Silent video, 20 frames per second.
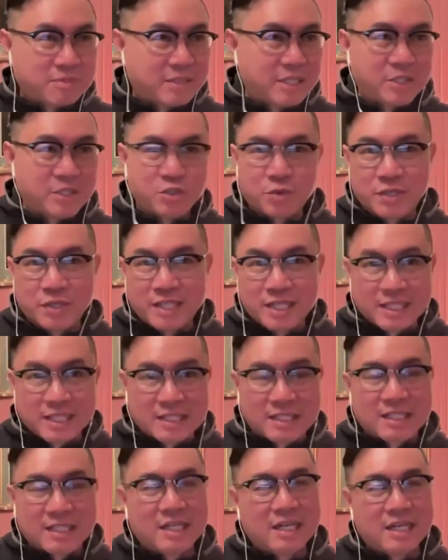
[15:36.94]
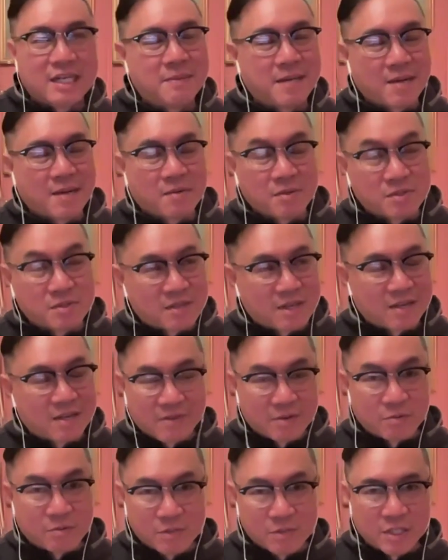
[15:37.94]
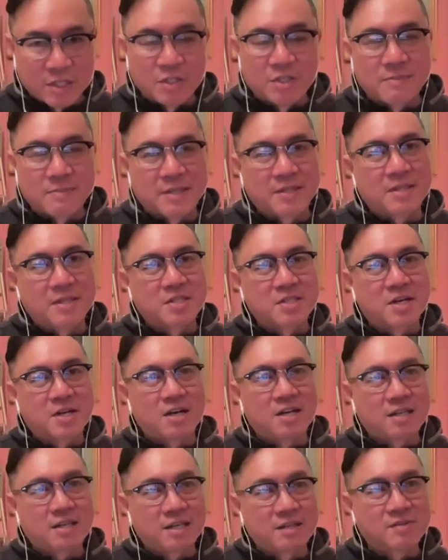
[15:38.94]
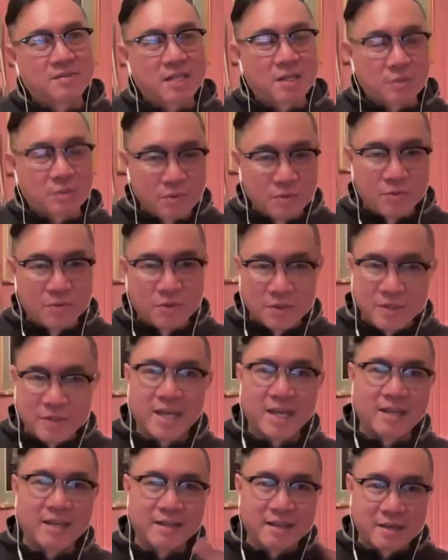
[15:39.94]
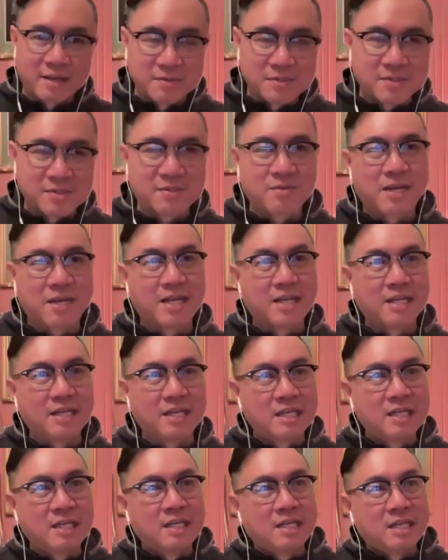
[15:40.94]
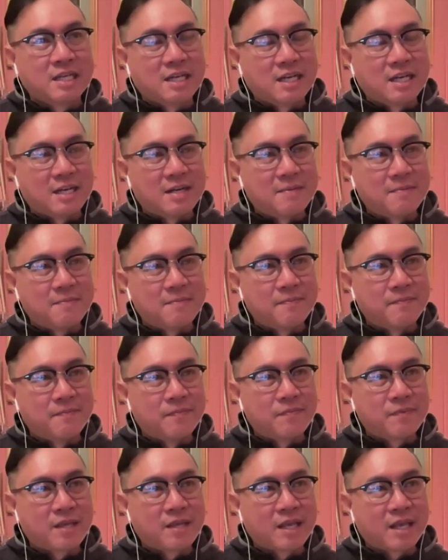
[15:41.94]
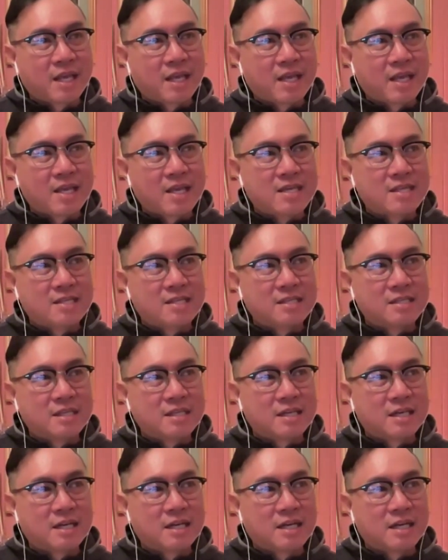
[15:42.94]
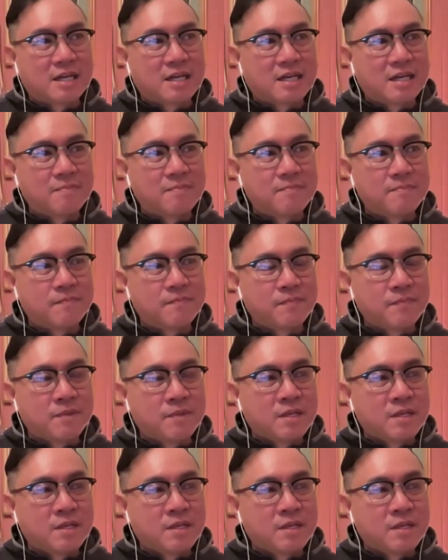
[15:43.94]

enjoyed it, um, and I was I felt really good about the talk, and I was like, "Ooh, okay, that was great." Um, and um,